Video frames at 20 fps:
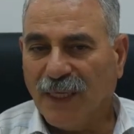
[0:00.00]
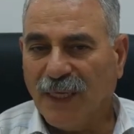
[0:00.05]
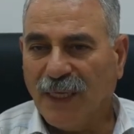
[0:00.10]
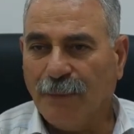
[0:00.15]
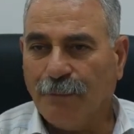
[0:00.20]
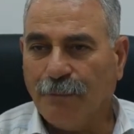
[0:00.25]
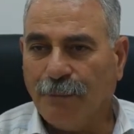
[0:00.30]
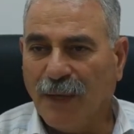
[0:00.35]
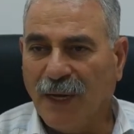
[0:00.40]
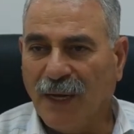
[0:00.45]

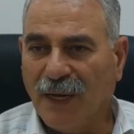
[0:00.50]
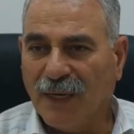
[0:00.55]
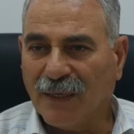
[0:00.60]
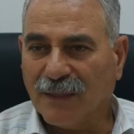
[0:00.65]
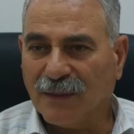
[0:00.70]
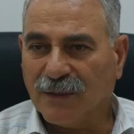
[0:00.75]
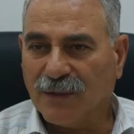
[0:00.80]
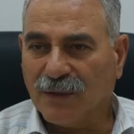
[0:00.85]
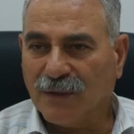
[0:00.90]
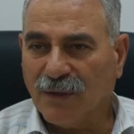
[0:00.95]
a
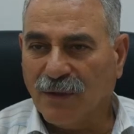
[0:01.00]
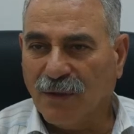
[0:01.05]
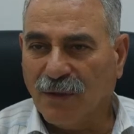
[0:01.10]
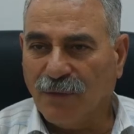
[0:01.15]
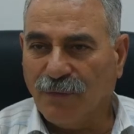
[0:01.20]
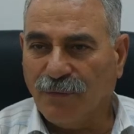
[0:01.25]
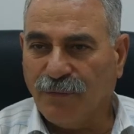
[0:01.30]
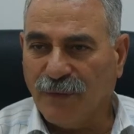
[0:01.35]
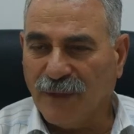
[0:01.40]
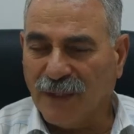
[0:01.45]
part
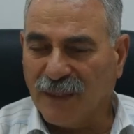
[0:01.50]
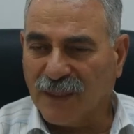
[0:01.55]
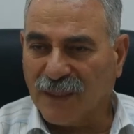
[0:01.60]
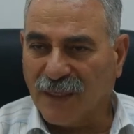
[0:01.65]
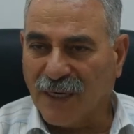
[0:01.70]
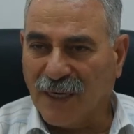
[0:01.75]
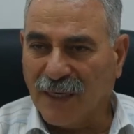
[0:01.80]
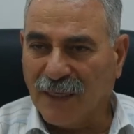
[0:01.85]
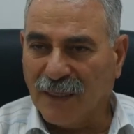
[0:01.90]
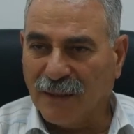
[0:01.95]
of
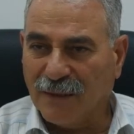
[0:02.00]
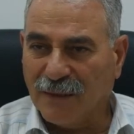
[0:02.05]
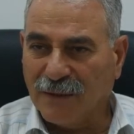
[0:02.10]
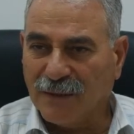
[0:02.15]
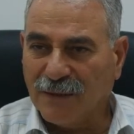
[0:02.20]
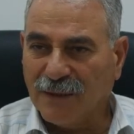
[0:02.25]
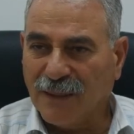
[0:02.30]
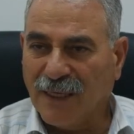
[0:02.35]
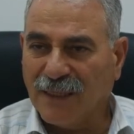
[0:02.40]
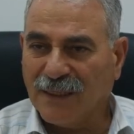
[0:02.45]
Israel,
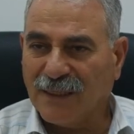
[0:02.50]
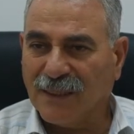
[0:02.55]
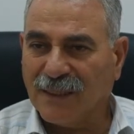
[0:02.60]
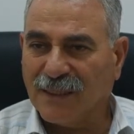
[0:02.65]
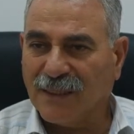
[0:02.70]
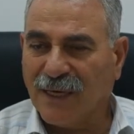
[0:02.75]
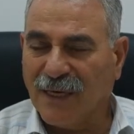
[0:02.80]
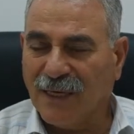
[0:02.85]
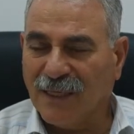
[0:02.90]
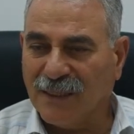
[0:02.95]
as
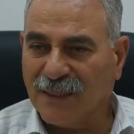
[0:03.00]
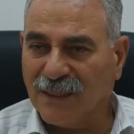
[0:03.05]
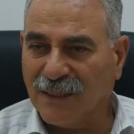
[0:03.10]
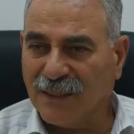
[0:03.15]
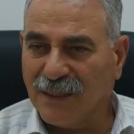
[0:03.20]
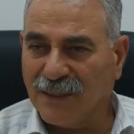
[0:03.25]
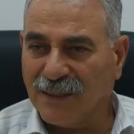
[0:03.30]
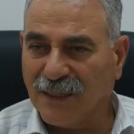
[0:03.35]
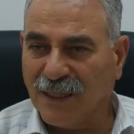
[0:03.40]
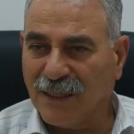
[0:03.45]
Israeli
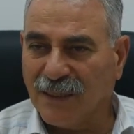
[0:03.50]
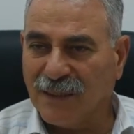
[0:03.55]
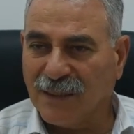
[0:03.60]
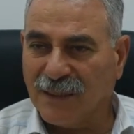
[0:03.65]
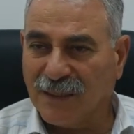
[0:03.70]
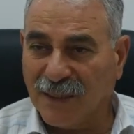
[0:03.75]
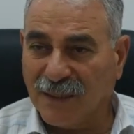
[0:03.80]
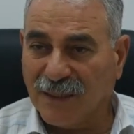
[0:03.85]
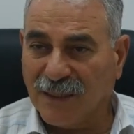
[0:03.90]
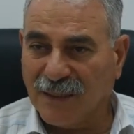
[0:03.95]

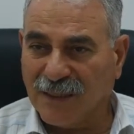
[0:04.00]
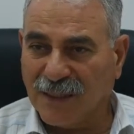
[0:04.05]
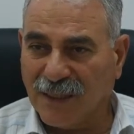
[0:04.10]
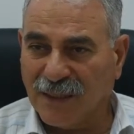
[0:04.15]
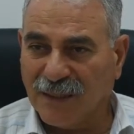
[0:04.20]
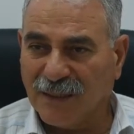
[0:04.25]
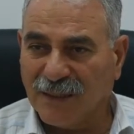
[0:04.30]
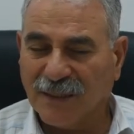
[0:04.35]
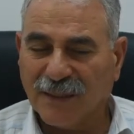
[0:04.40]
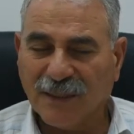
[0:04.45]

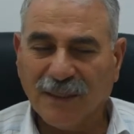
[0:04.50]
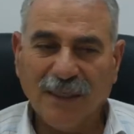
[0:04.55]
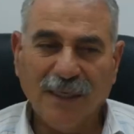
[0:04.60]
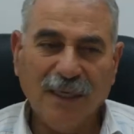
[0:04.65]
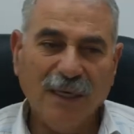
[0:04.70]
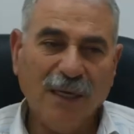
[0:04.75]
citizens.